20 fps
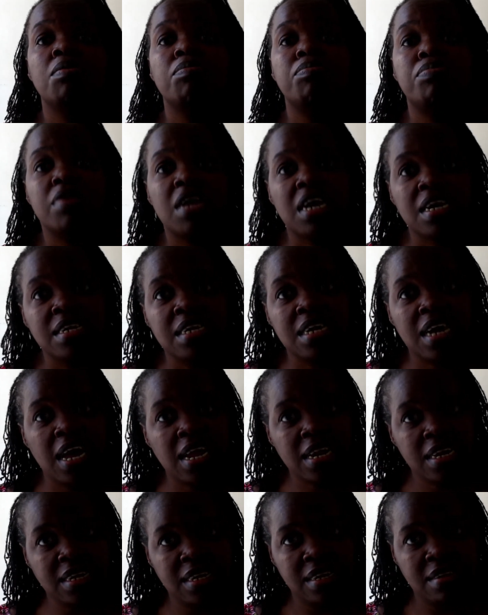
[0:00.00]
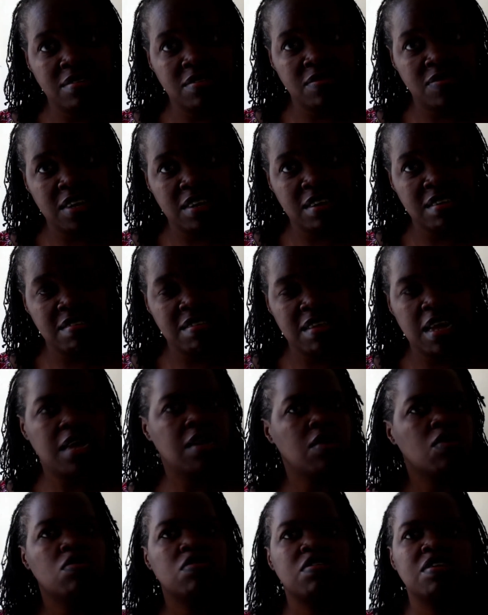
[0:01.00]
practicalities of the
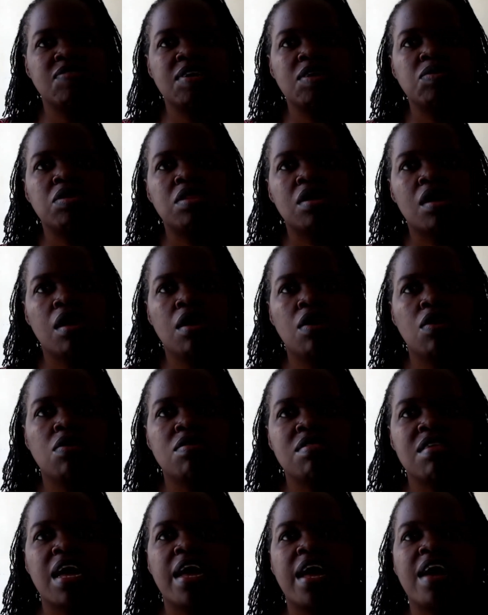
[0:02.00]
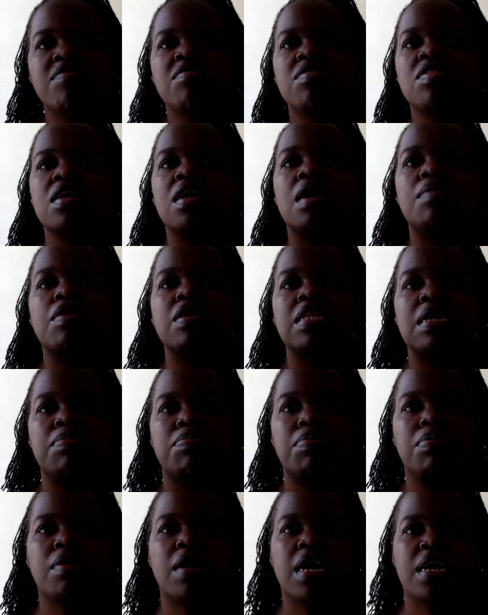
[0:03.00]
design, because even with clothes I have to think about the
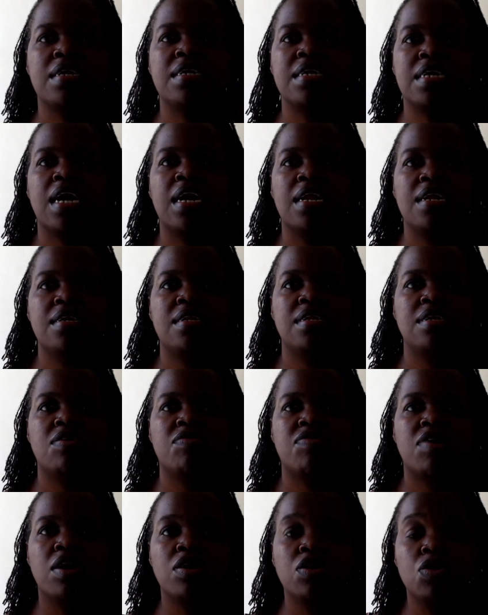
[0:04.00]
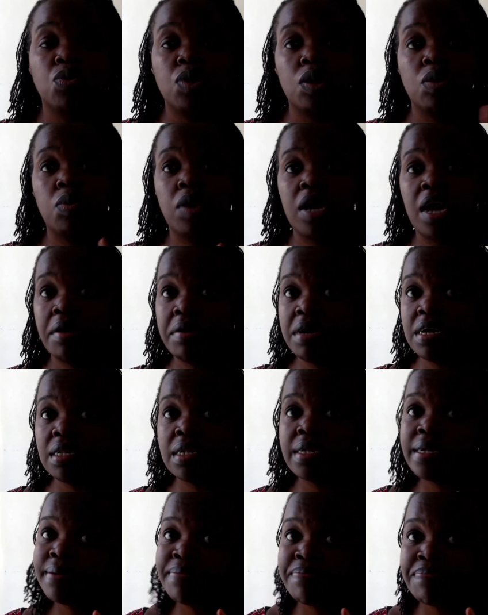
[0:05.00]
practicality of how you will wear
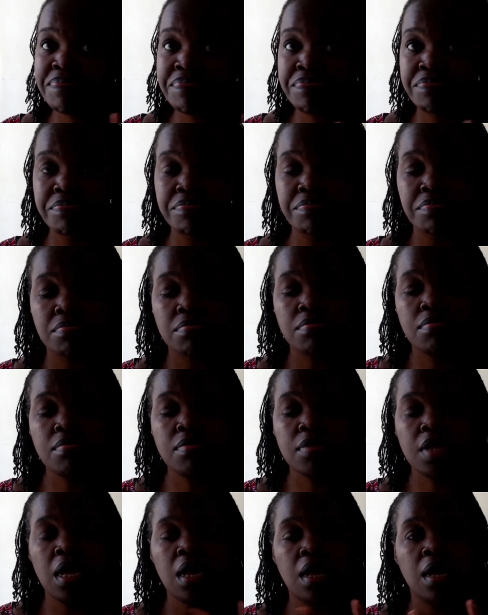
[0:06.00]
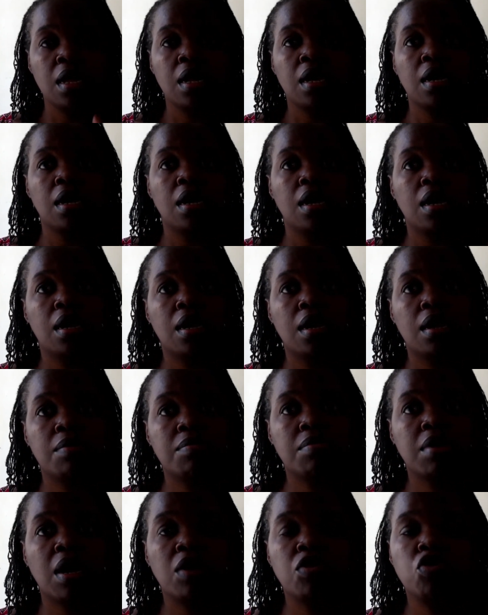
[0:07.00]
it,
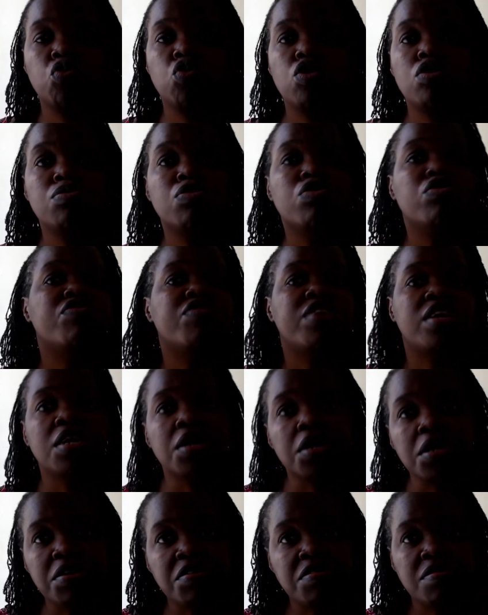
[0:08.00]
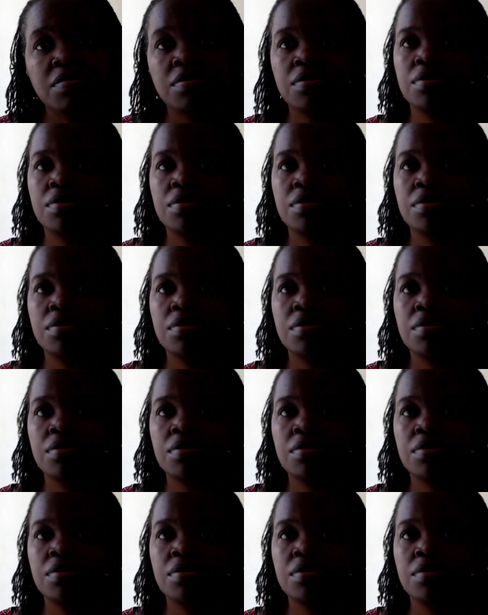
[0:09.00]
how you will move in it